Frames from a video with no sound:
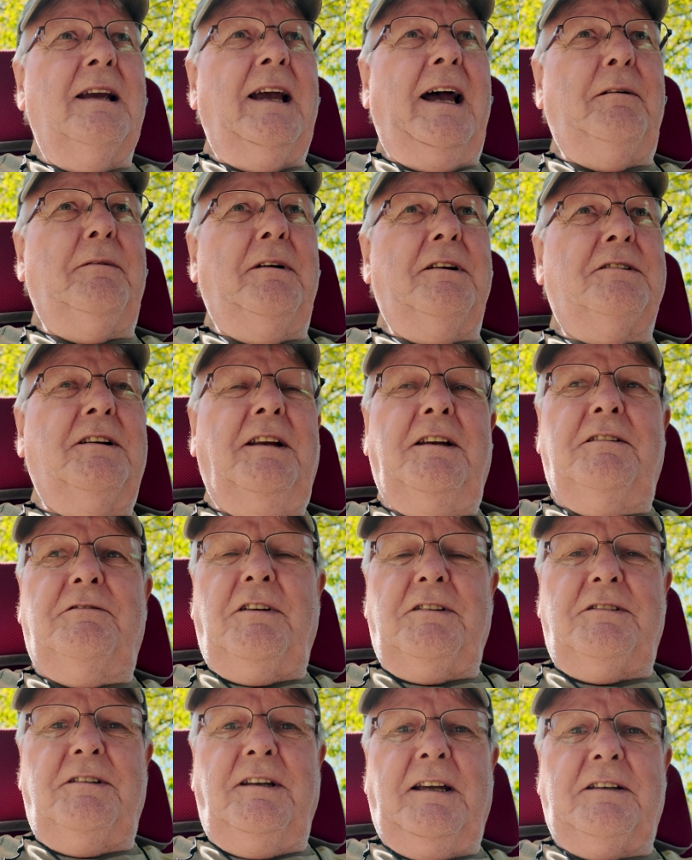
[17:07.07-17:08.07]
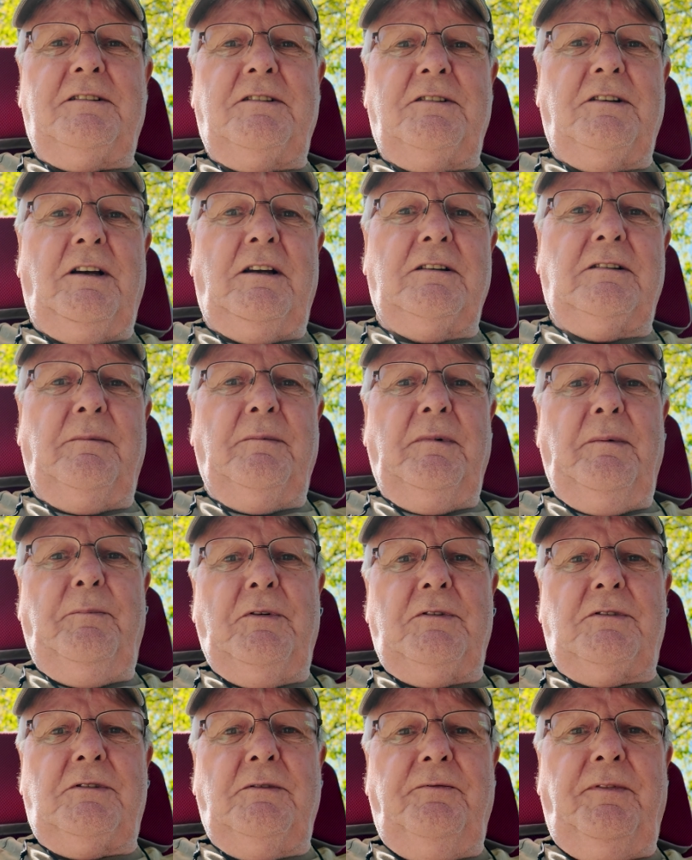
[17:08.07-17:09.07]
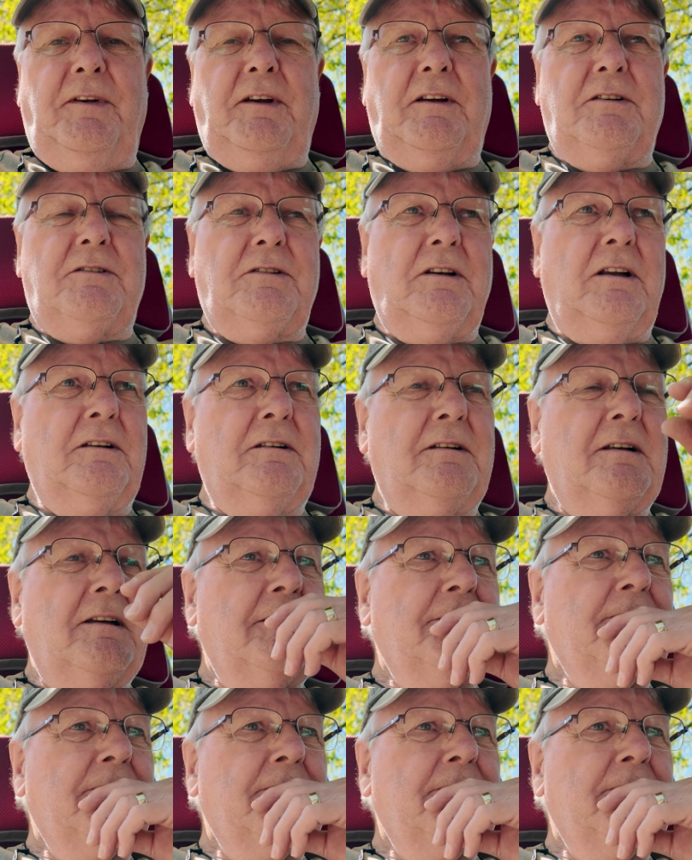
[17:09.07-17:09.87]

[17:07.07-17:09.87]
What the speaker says: Anyway, it's an interesting exercise. I'm going to put some figures on